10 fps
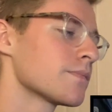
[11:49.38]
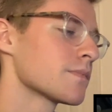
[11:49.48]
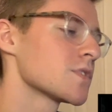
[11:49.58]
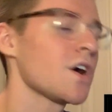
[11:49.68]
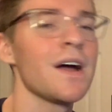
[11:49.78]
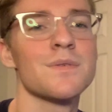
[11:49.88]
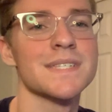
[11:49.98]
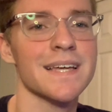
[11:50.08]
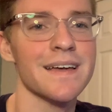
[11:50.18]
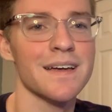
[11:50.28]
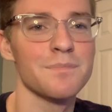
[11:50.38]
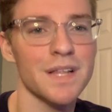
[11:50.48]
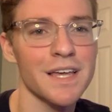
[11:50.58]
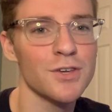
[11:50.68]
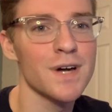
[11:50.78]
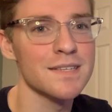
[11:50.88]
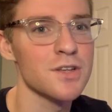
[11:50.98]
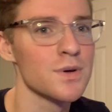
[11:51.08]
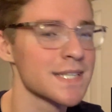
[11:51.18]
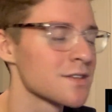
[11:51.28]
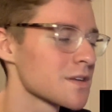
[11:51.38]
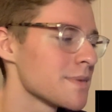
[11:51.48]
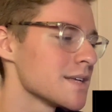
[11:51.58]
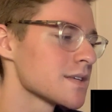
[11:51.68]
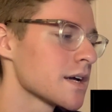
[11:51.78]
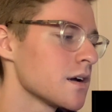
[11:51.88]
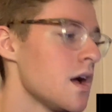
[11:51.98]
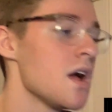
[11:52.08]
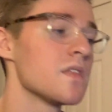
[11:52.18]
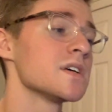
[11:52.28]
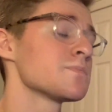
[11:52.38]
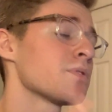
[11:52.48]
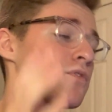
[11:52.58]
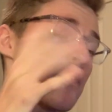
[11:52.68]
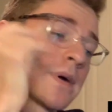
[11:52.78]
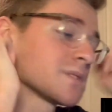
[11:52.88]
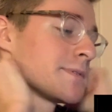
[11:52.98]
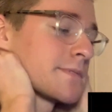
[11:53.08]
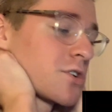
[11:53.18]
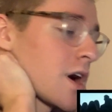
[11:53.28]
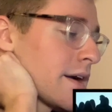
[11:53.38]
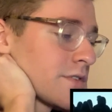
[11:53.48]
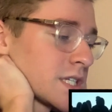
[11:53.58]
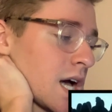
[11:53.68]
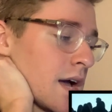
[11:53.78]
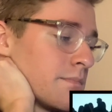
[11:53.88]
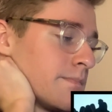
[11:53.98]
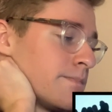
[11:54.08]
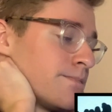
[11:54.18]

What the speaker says: Sorry, I was singing, but like you guys know, it sounds amazing. This performance makes me cry every time.